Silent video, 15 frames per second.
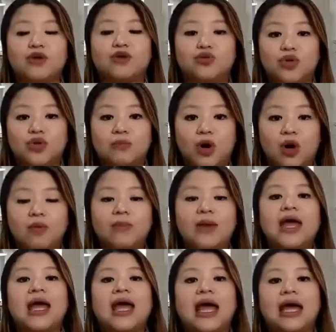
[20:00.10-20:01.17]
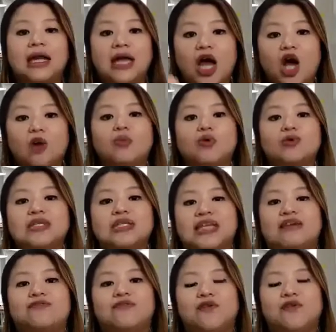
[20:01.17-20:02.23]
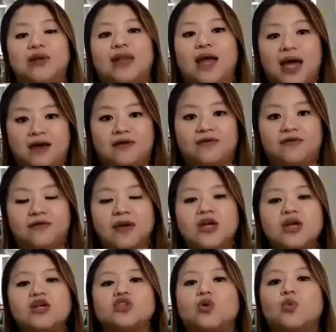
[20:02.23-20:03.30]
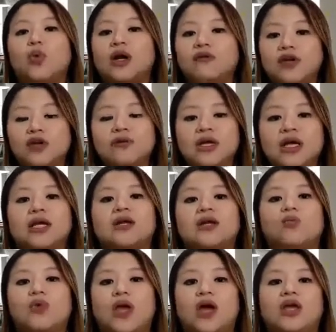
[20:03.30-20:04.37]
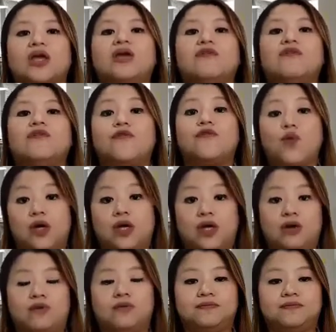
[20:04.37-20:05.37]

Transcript: your dream home and help you set for life. So whatever you need, we are here for you.